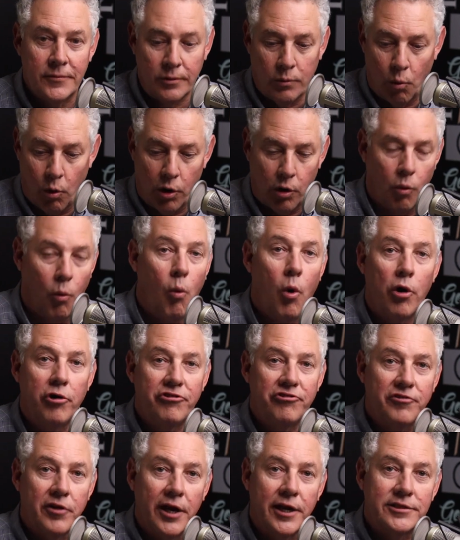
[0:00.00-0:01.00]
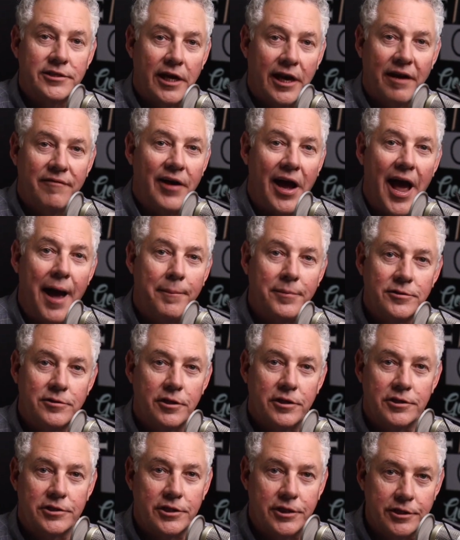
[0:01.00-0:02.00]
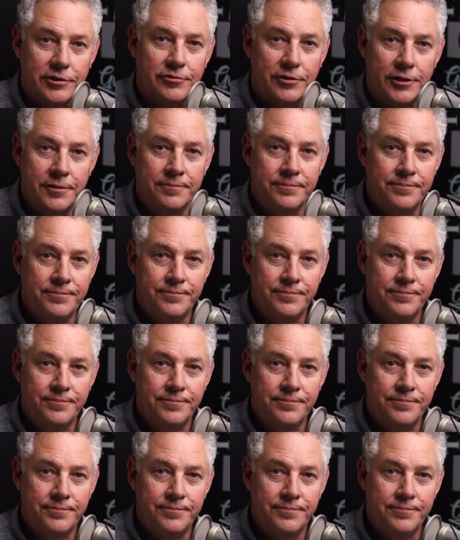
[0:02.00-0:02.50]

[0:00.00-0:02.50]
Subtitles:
One of the worst things that ever happened to this country.